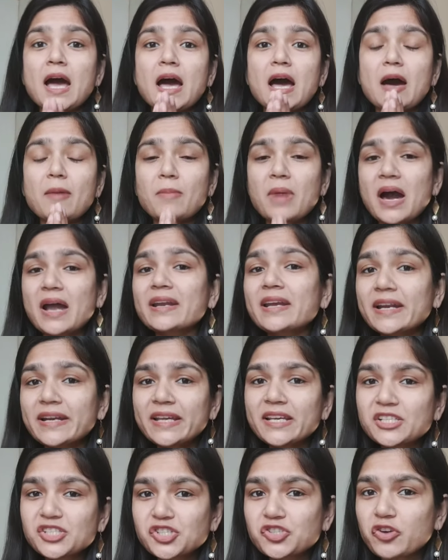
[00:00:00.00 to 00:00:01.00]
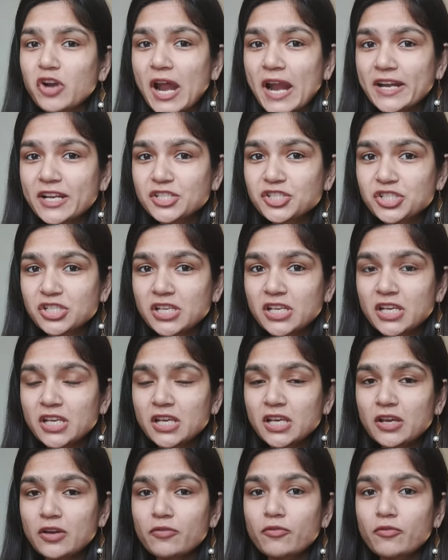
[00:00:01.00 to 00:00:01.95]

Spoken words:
A marketing strategy